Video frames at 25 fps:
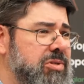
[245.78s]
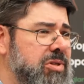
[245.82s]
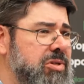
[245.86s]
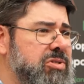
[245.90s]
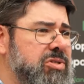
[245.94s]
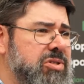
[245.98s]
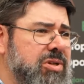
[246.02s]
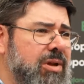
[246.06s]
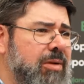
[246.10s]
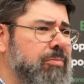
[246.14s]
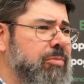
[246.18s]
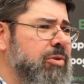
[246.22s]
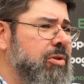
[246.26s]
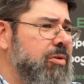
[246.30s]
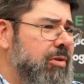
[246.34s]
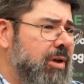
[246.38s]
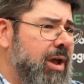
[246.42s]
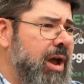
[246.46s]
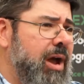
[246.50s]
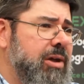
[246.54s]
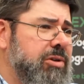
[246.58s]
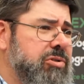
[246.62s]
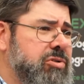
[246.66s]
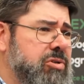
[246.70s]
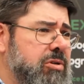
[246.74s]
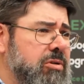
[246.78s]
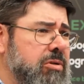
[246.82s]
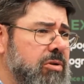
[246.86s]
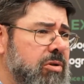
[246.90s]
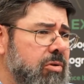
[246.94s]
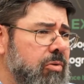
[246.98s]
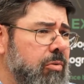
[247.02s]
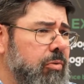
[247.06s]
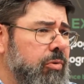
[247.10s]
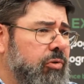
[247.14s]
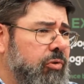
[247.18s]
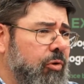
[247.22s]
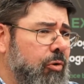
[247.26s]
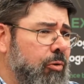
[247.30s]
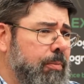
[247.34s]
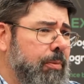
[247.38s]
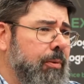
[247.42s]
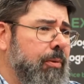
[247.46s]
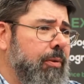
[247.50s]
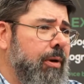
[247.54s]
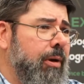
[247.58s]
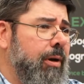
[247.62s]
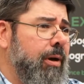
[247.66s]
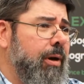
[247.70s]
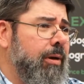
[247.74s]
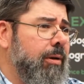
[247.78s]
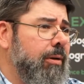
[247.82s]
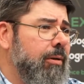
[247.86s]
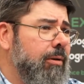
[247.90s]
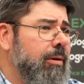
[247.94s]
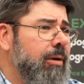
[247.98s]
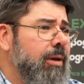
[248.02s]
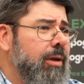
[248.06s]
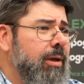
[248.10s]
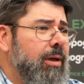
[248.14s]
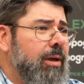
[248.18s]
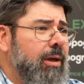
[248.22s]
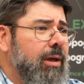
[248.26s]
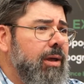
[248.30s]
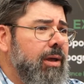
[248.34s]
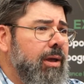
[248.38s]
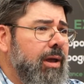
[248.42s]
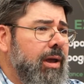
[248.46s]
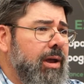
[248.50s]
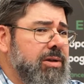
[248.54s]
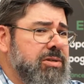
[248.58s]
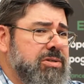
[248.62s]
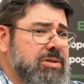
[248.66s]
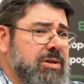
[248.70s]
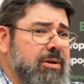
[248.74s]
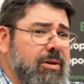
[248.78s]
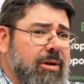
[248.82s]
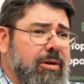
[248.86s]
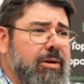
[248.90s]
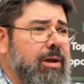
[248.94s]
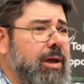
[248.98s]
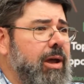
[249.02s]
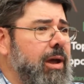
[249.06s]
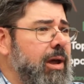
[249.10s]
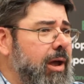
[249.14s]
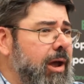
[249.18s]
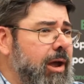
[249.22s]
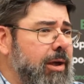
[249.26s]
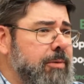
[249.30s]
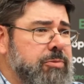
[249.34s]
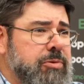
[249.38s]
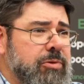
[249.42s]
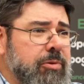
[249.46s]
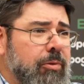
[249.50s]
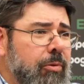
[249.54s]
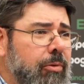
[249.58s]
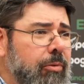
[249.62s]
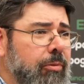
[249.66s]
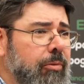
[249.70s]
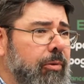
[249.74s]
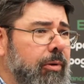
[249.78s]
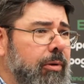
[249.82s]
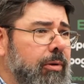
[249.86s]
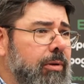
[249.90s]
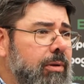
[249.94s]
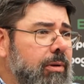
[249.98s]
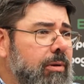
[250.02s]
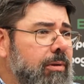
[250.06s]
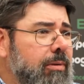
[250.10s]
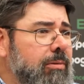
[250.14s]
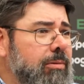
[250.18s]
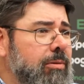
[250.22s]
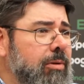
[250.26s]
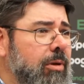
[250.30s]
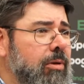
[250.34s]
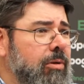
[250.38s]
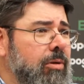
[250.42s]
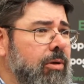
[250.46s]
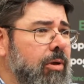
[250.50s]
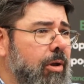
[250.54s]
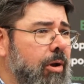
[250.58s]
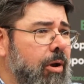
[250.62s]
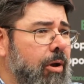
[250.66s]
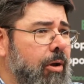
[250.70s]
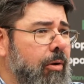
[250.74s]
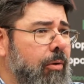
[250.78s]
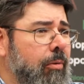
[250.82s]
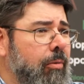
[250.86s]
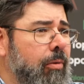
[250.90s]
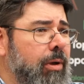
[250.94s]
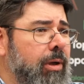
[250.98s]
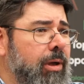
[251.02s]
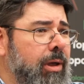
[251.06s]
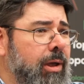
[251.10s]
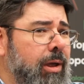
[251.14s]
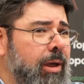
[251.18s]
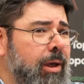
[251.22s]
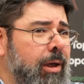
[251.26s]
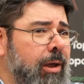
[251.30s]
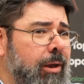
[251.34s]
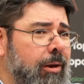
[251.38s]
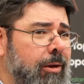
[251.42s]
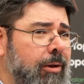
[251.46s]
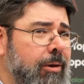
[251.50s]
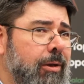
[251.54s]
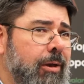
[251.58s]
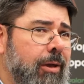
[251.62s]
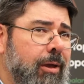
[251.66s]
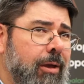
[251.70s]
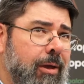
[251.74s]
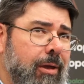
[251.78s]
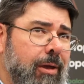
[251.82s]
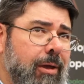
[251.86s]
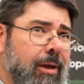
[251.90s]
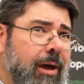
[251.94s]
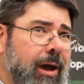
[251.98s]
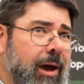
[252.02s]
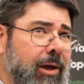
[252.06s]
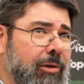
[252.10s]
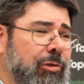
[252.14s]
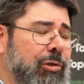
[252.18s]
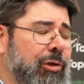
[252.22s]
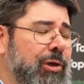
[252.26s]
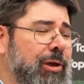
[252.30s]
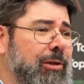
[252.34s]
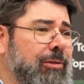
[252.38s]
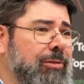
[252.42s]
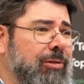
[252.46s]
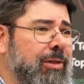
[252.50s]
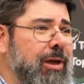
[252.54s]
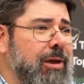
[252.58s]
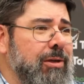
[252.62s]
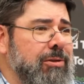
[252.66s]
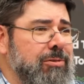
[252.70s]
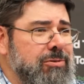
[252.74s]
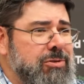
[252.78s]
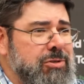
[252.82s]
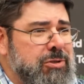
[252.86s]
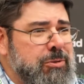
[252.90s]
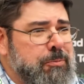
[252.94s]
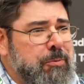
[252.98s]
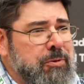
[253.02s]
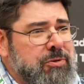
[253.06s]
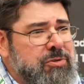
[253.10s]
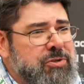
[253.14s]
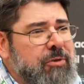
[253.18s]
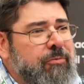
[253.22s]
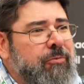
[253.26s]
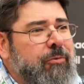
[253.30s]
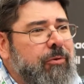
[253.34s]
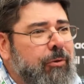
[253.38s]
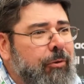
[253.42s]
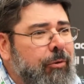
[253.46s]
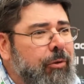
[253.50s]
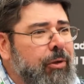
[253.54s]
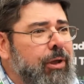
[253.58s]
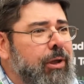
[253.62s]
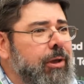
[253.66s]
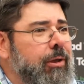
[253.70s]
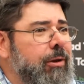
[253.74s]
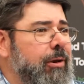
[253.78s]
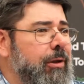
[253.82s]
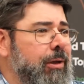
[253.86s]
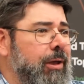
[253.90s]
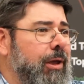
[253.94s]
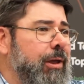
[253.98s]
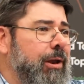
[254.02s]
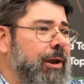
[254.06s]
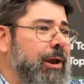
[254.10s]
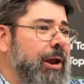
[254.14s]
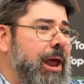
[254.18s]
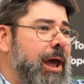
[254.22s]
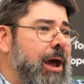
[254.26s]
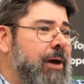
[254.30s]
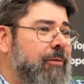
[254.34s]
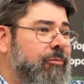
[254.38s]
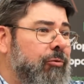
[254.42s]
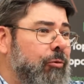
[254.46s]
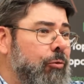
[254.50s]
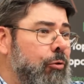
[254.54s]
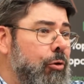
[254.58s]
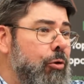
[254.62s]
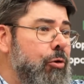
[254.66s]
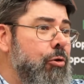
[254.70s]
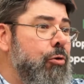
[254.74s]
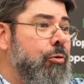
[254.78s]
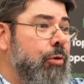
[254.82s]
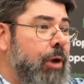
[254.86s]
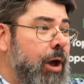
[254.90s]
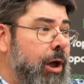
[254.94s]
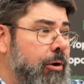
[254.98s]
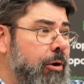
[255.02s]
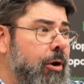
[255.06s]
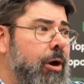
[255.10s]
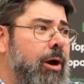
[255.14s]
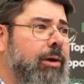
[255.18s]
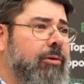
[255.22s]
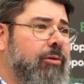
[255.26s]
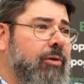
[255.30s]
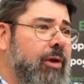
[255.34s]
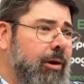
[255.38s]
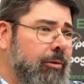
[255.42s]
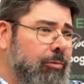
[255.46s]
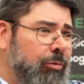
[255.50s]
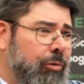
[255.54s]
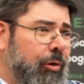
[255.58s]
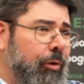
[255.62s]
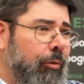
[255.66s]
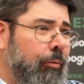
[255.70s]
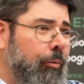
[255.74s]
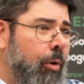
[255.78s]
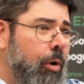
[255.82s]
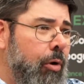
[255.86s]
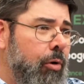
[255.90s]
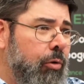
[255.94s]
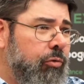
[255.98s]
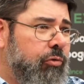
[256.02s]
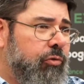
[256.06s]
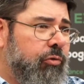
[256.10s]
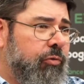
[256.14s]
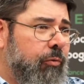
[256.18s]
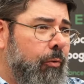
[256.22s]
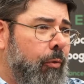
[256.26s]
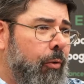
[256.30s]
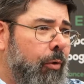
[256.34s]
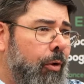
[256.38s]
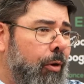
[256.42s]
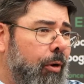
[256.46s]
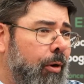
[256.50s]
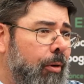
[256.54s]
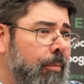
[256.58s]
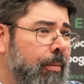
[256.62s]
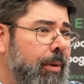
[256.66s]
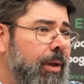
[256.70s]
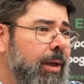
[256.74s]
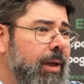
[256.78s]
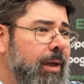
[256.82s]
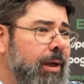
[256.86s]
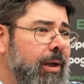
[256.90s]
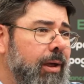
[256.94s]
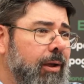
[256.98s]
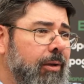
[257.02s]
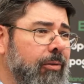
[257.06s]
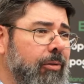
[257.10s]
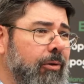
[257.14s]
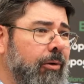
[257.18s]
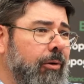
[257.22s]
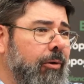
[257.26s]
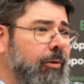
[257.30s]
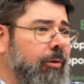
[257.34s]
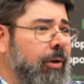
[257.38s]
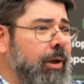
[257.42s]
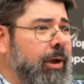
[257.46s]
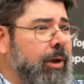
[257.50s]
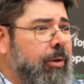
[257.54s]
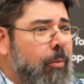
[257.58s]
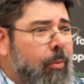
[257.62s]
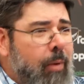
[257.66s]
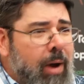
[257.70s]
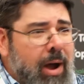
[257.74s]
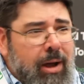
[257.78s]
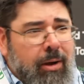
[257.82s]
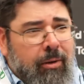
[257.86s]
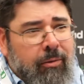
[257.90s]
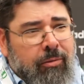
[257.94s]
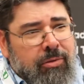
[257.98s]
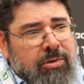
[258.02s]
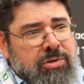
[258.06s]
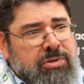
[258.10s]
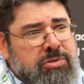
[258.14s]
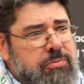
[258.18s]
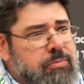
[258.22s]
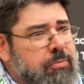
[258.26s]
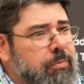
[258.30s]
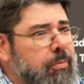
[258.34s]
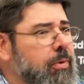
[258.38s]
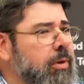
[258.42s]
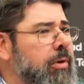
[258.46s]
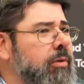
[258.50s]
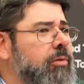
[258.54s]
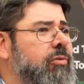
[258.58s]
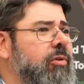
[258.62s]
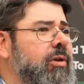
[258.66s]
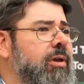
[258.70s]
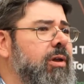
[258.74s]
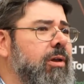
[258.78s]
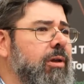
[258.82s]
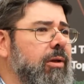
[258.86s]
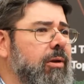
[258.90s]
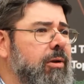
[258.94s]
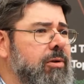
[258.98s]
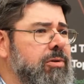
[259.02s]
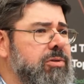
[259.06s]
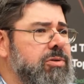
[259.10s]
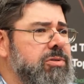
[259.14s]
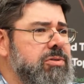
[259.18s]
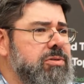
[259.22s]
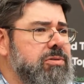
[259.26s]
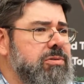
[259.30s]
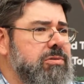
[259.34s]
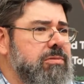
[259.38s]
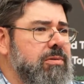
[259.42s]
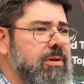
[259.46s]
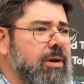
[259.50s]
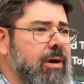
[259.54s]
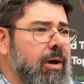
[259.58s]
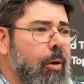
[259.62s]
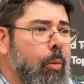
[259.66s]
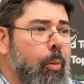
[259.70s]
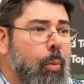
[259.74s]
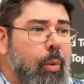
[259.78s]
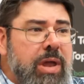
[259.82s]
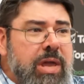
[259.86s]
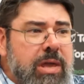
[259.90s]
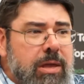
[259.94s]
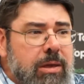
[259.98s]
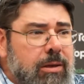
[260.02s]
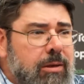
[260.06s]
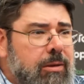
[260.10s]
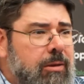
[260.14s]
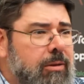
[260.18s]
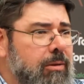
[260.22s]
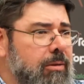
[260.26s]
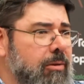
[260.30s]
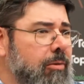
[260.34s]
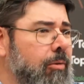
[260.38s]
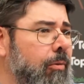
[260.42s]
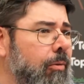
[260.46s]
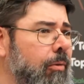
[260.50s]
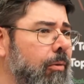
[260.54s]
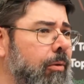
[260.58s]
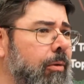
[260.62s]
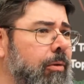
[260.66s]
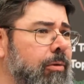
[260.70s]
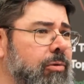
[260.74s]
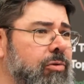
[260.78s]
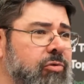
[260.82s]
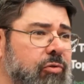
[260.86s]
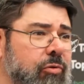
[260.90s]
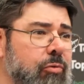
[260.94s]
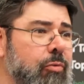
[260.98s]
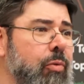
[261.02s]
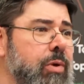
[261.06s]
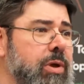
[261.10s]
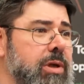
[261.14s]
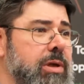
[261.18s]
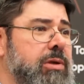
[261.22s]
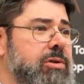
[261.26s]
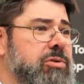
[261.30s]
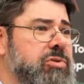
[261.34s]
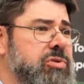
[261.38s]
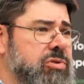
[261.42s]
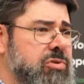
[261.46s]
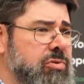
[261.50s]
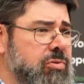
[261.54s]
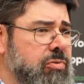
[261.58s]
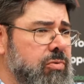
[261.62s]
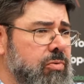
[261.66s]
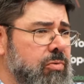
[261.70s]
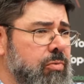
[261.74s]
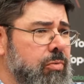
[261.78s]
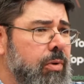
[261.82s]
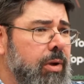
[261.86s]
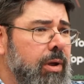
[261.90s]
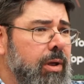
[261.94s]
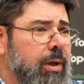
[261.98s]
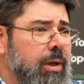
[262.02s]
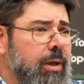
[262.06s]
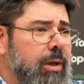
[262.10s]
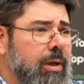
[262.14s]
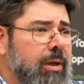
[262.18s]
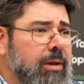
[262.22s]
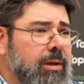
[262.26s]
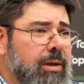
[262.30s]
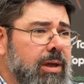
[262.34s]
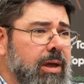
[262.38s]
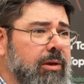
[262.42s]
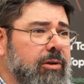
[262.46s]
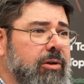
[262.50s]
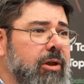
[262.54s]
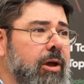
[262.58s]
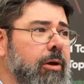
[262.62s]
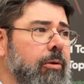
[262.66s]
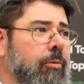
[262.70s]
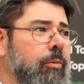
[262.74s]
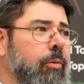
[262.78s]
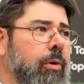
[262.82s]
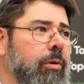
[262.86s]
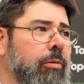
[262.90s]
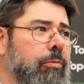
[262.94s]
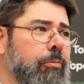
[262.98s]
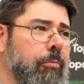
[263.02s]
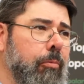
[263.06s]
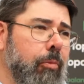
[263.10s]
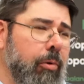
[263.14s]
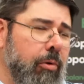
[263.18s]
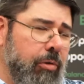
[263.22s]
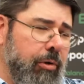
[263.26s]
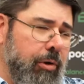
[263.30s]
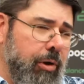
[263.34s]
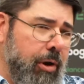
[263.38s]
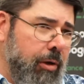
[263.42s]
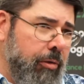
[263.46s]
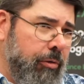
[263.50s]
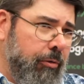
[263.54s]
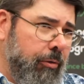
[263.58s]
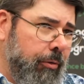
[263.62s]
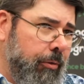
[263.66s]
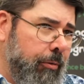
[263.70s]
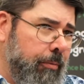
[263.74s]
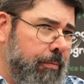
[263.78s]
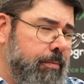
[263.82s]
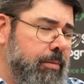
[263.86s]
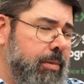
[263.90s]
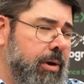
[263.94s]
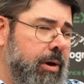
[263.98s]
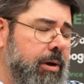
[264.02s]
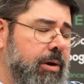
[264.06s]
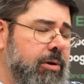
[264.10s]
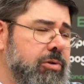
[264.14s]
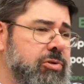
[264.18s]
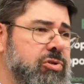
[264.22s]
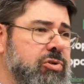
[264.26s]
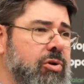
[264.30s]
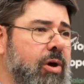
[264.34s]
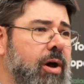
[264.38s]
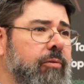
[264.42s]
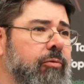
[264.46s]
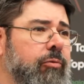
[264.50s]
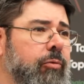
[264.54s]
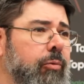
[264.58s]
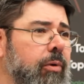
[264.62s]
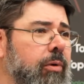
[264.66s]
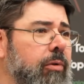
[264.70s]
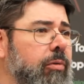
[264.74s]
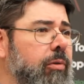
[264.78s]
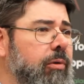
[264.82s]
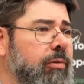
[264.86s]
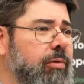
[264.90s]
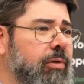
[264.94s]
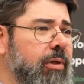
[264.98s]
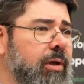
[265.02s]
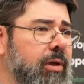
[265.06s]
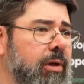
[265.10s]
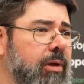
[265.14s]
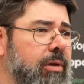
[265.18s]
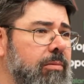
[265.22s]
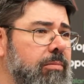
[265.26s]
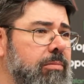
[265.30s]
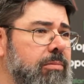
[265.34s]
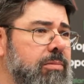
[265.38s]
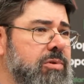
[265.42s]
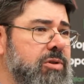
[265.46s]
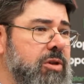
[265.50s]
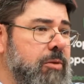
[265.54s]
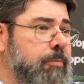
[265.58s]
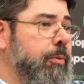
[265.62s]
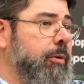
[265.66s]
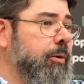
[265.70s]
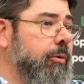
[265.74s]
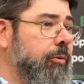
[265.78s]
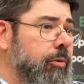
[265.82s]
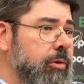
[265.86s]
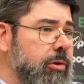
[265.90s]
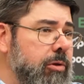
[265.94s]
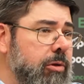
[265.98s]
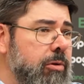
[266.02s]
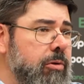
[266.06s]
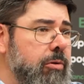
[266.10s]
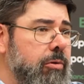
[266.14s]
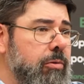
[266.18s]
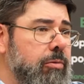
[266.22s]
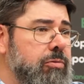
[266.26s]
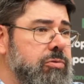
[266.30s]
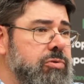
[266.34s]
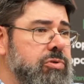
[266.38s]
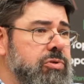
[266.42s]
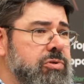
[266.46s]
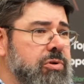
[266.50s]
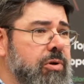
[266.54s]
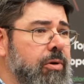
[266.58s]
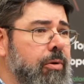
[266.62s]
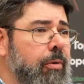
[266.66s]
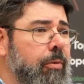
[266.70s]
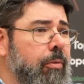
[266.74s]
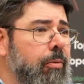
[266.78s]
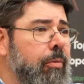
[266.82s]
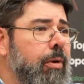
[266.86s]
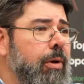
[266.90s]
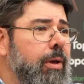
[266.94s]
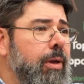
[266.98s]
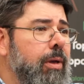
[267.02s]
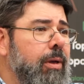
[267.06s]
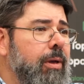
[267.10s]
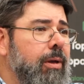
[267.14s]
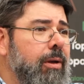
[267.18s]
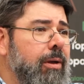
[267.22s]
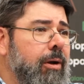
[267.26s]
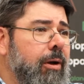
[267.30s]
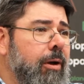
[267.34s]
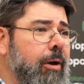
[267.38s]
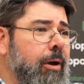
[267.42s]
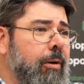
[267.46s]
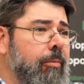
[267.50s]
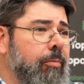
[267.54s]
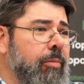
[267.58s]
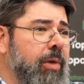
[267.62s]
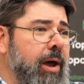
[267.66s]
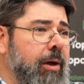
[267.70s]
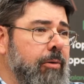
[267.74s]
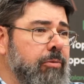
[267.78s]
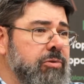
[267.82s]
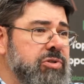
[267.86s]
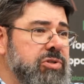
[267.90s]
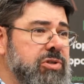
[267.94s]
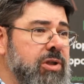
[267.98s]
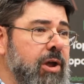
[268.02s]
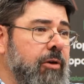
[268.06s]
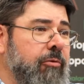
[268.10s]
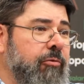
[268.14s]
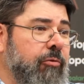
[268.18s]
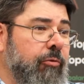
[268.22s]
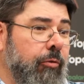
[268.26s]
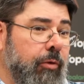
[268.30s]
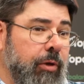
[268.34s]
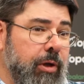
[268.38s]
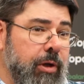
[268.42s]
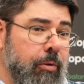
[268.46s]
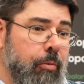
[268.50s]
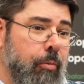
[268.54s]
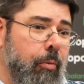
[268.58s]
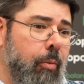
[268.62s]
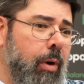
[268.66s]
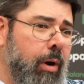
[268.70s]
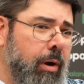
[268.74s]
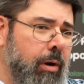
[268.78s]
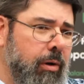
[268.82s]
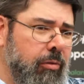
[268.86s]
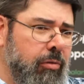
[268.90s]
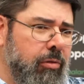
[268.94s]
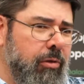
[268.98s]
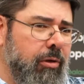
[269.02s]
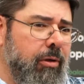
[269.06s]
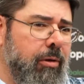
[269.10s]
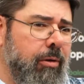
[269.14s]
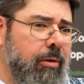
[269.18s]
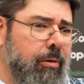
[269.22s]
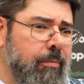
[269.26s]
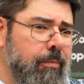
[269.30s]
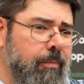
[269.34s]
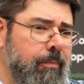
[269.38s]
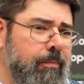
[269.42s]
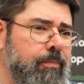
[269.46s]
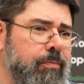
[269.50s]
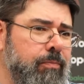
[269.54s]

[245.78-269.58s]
this something you guys could do with TopoDOT? And I said, oh yeah, absolutely. You know, and I think that specifically in an afternoon, I knocked out their roads for them, and they're like, wow, this would have taken us a week or 2 weeks to get done with another software that they typically use. So that was definitely one of the,